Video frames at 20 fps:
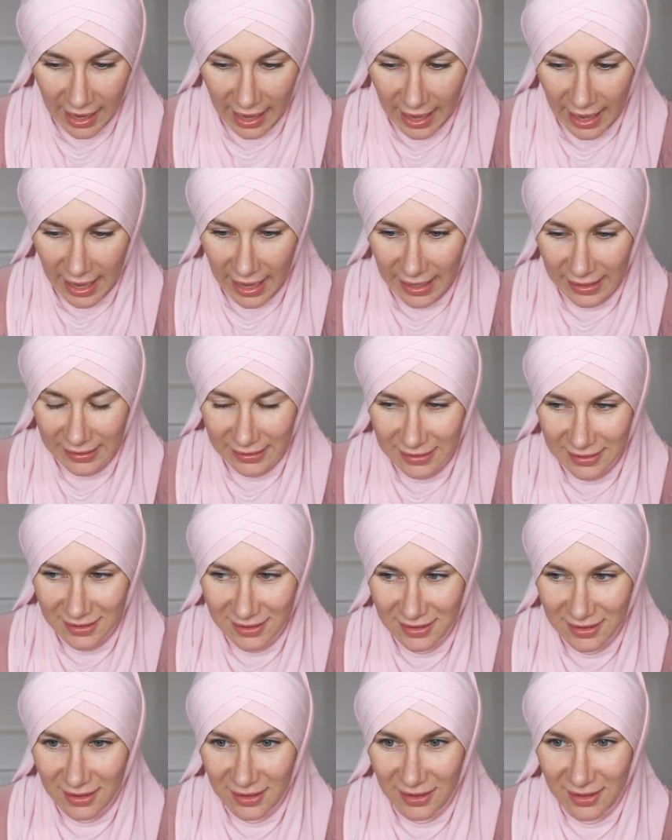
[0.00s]

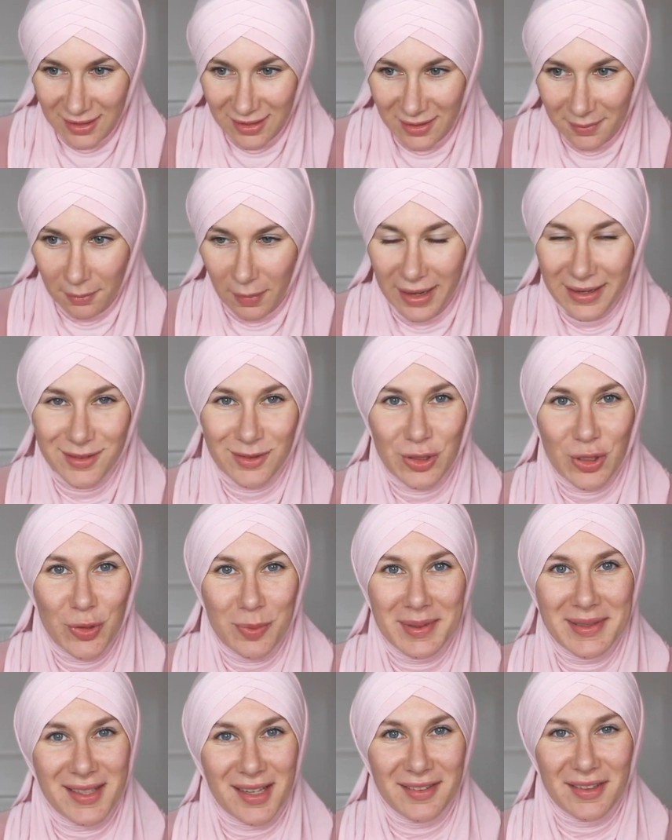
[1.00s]
And my
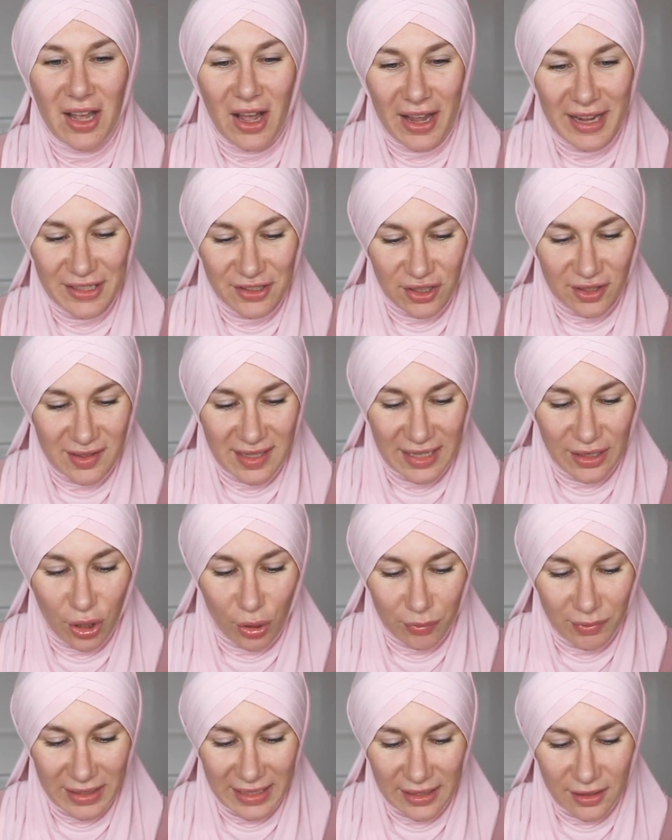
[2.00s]
Zoom is under Aisha, so he
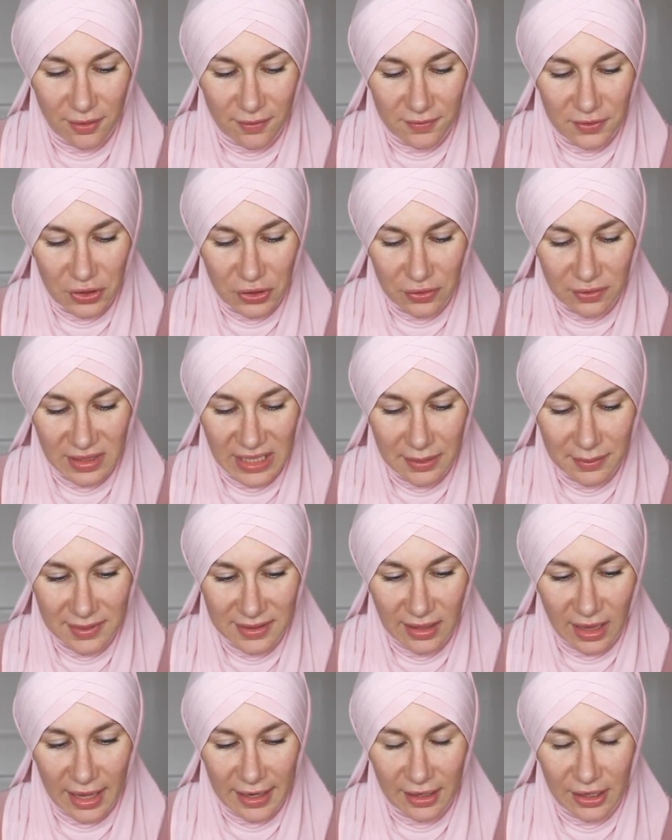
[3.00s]
got really confused. He
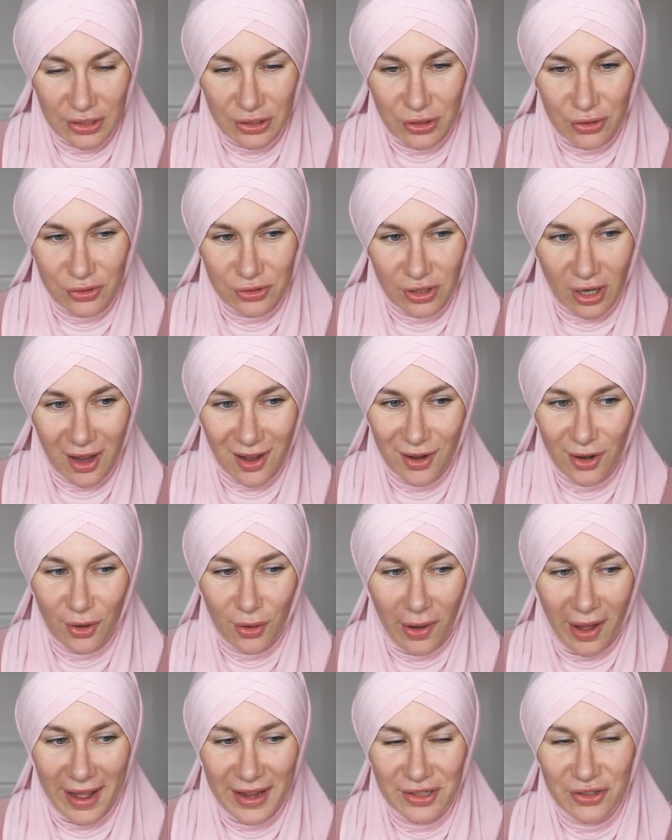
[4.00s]
was like, are you Charlotte
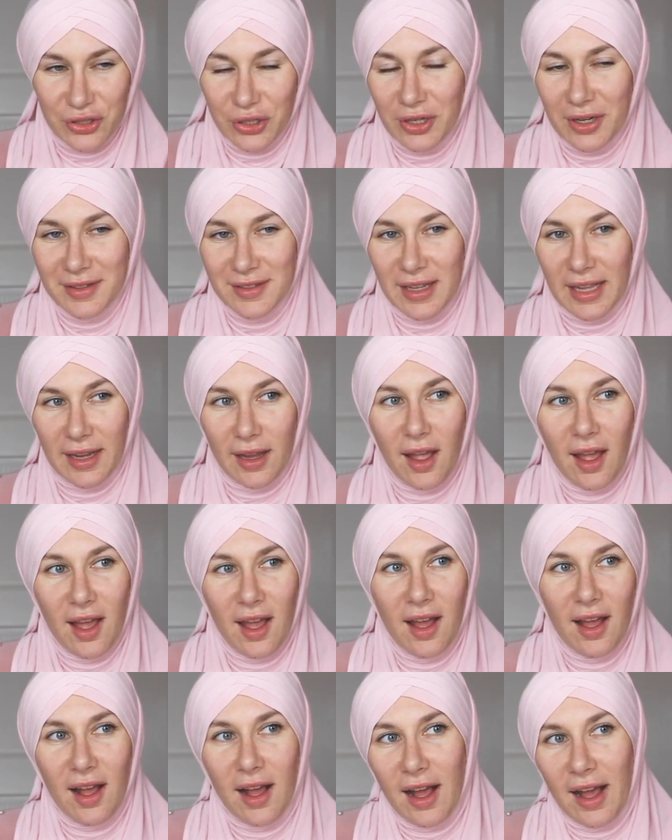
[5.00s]
or Aisha? I was like,
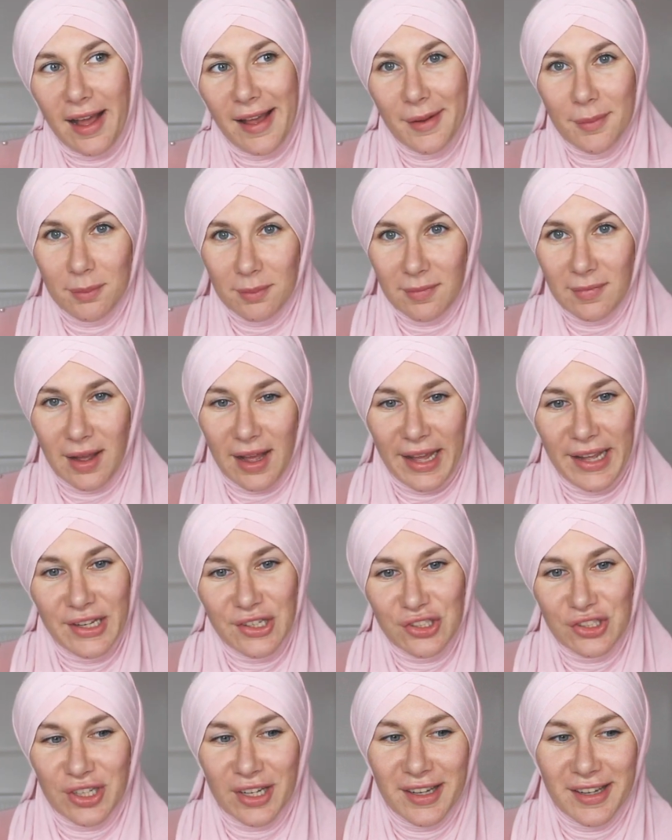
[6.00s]
I'm
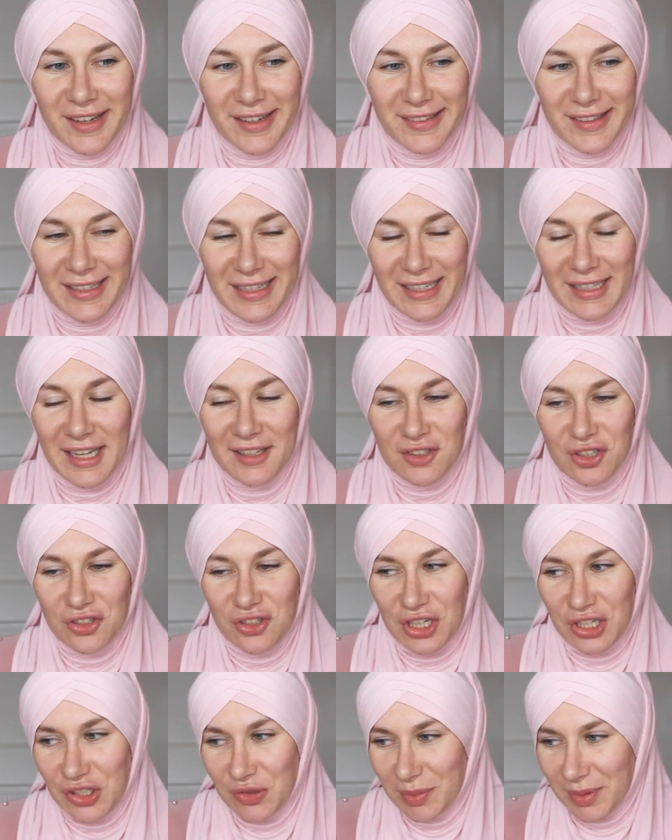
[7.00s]
Aisha, and then he had to
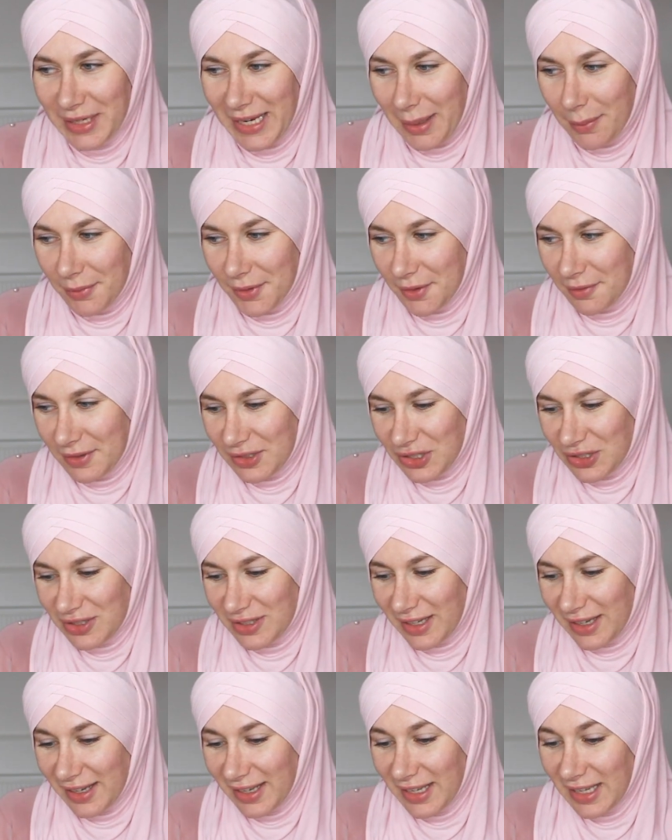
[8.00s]
change my name on the
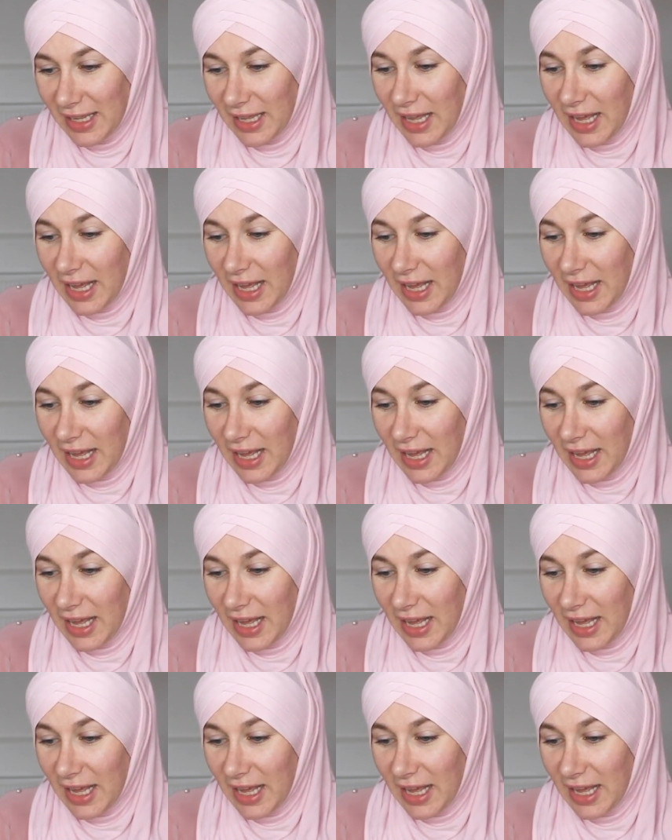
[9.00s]
register.